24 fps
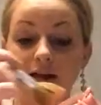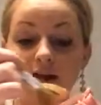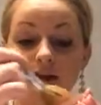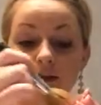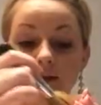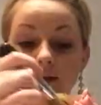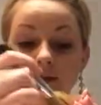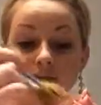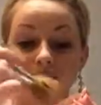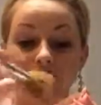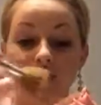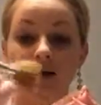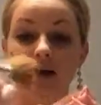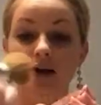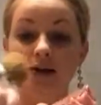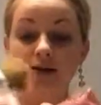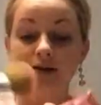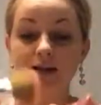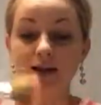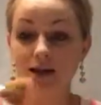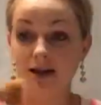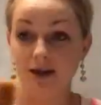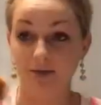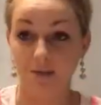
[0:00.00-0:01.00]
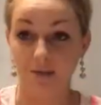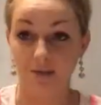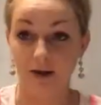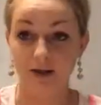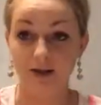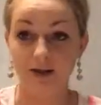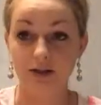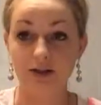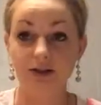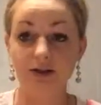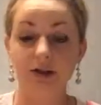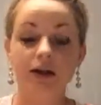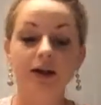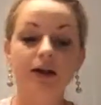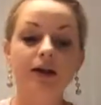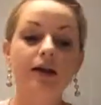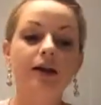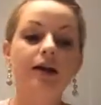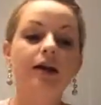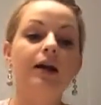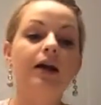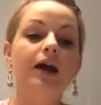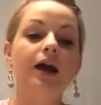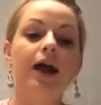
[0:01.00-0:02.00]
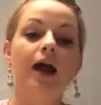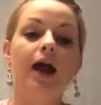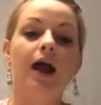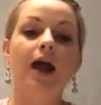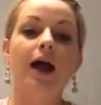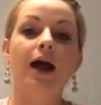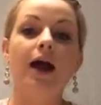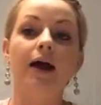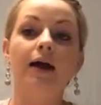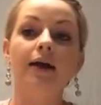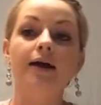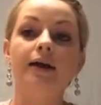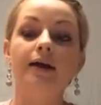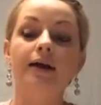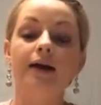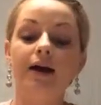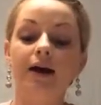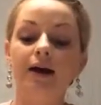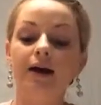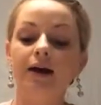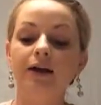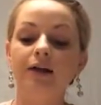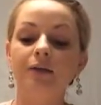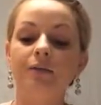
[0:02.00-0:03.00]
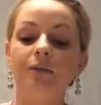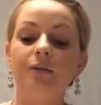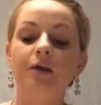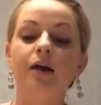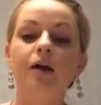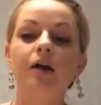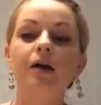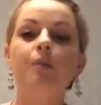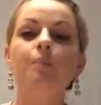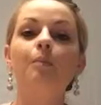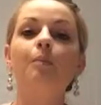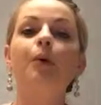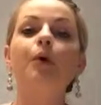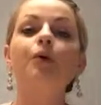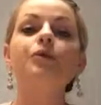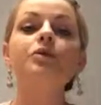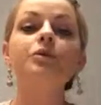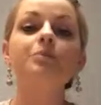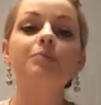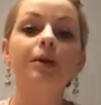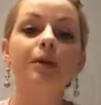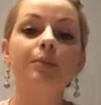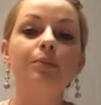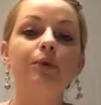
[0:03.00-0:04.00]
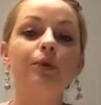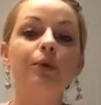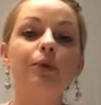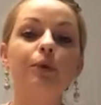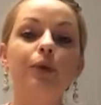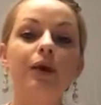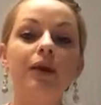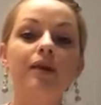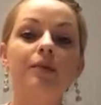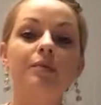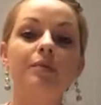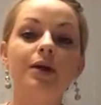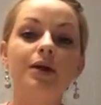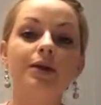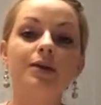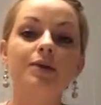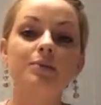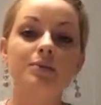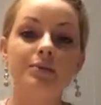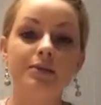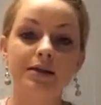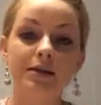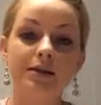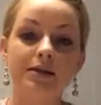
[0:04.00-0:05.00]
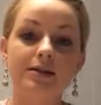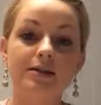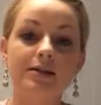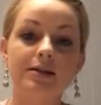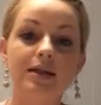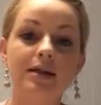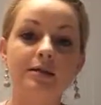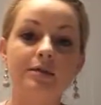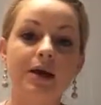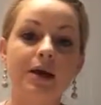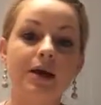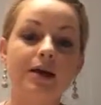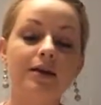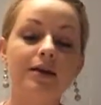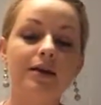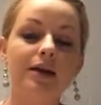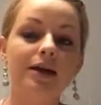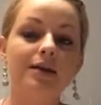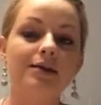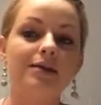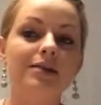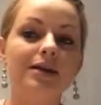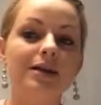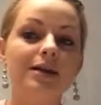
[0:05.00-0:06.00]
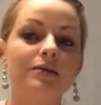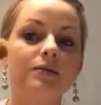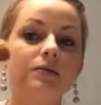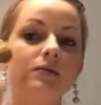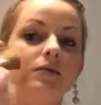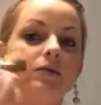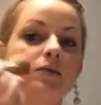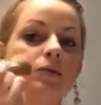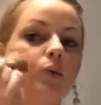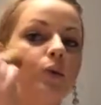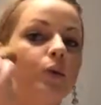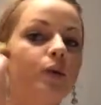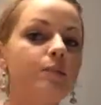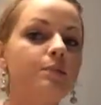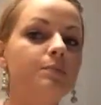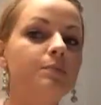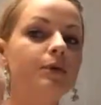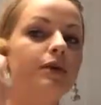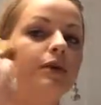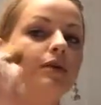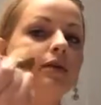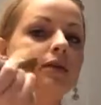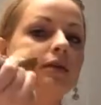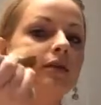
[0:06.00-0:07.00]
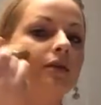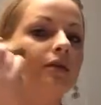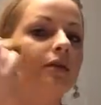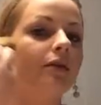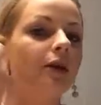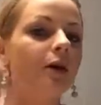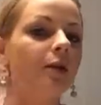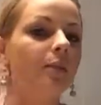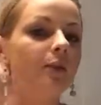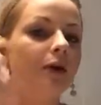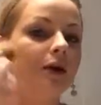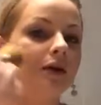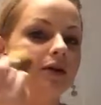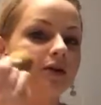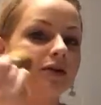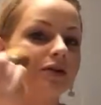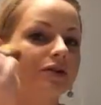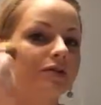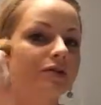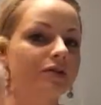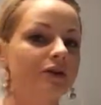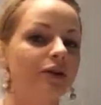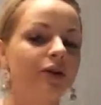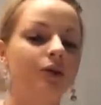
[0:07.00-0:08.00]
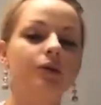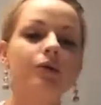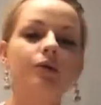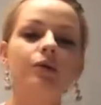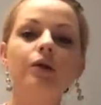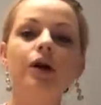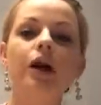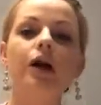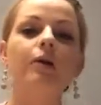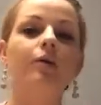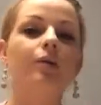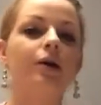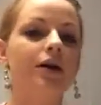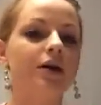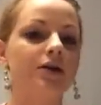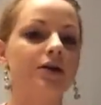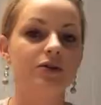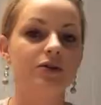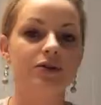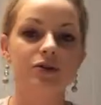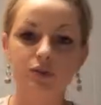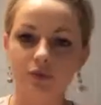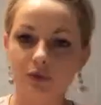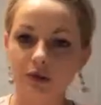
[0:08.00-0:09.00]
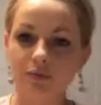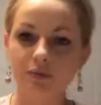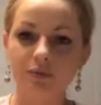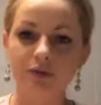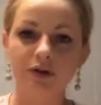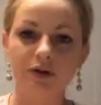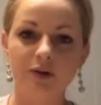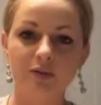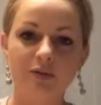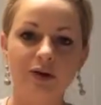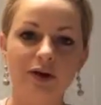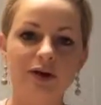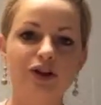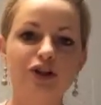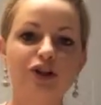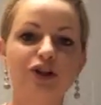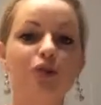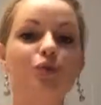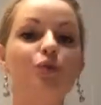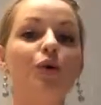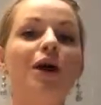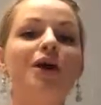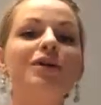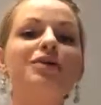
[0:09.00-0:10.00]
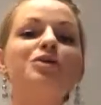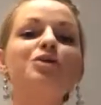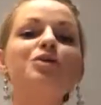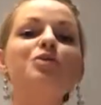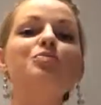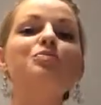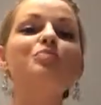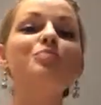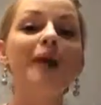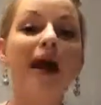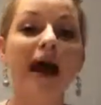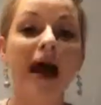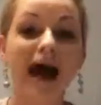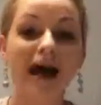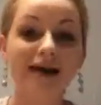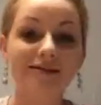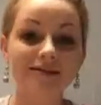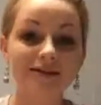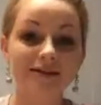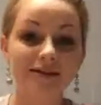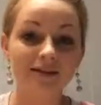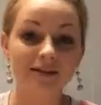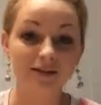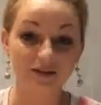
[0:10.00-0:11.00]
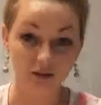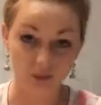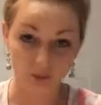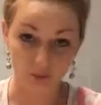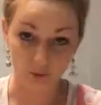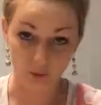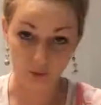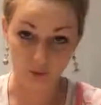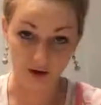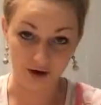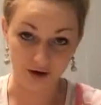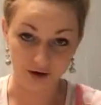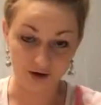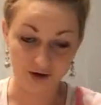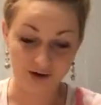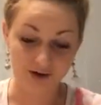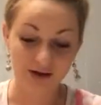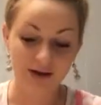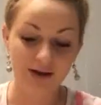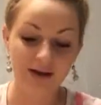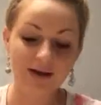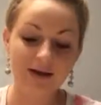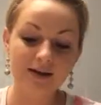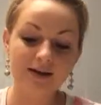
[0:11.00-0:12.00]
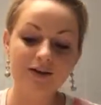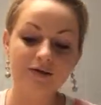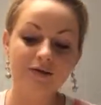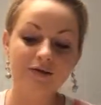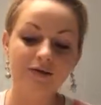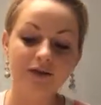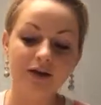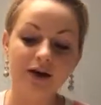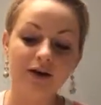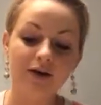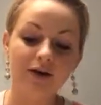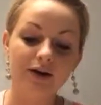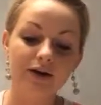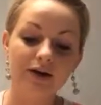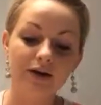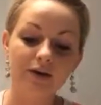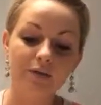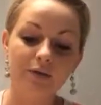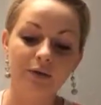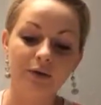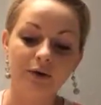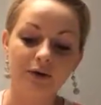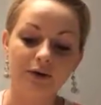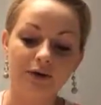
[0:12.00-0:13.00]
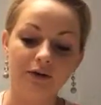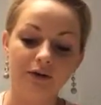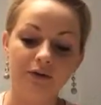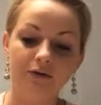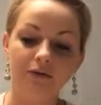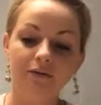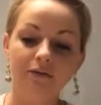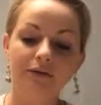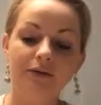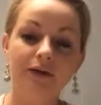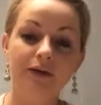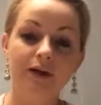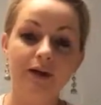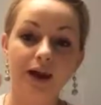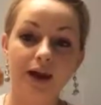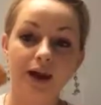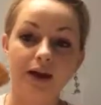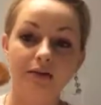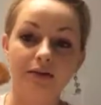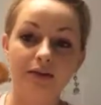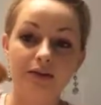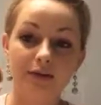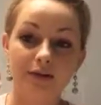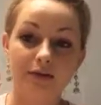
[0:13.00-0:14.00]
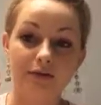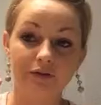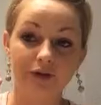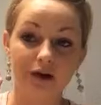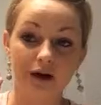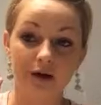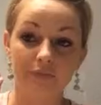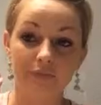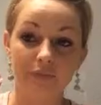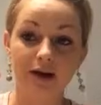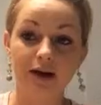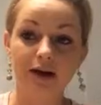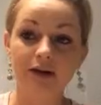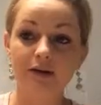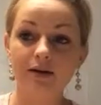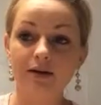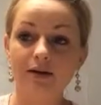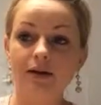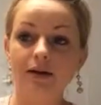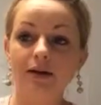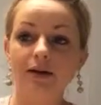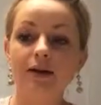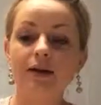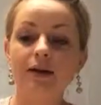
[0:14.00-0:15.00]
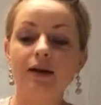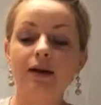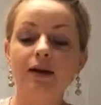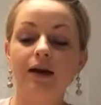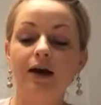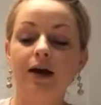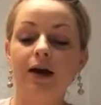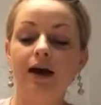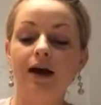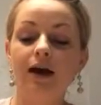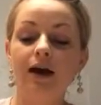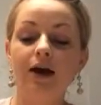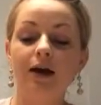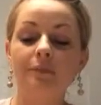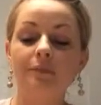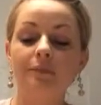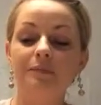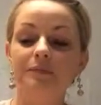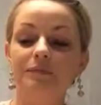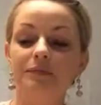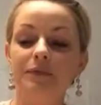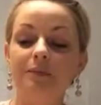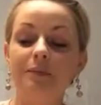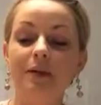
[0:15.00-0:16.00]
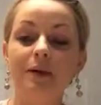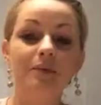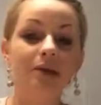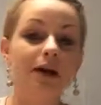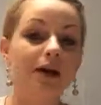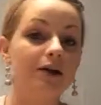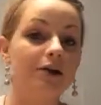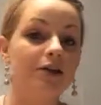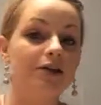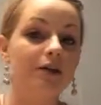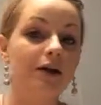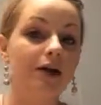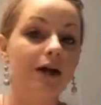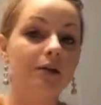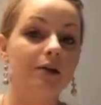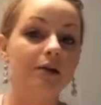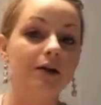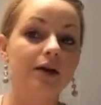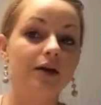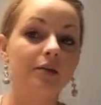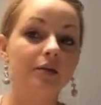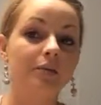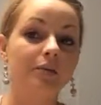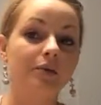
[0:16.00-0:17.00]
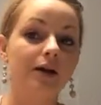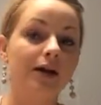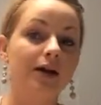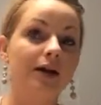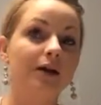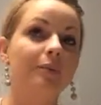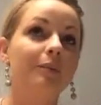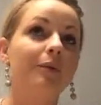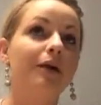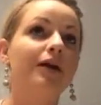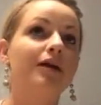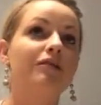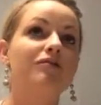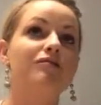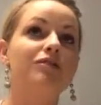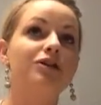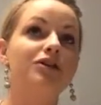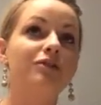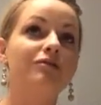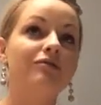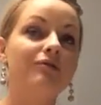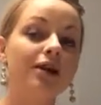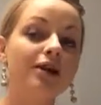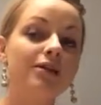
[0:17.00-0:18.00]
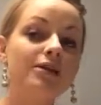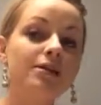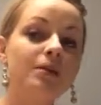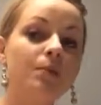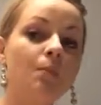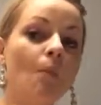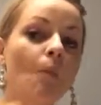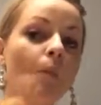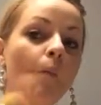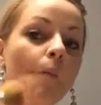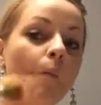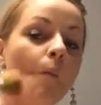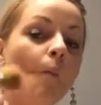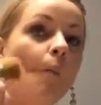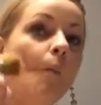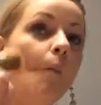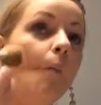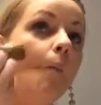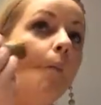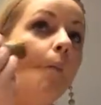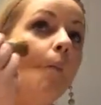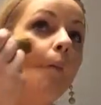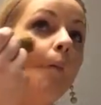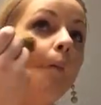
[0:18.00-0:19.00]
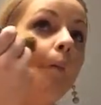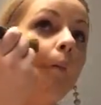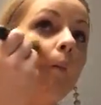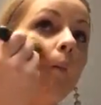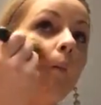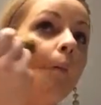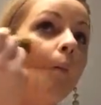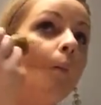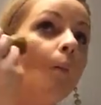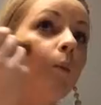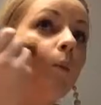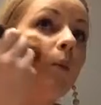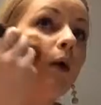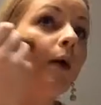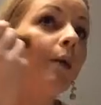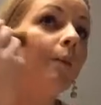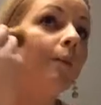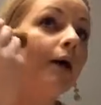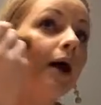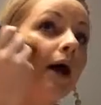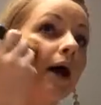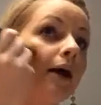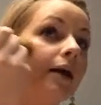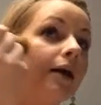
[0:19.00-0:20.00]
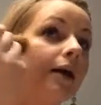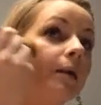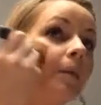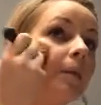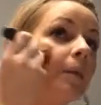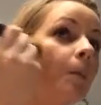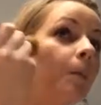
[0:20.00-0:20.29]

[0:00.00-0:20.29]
It does not take much. And most people, one of the biggest mistakes that they make is they sweep their brush. You do not to sweep your brush. You want to pat your brush. It's very important. Okay, so I've got my my blush. I'm going to kind of make a fishy face and pat it.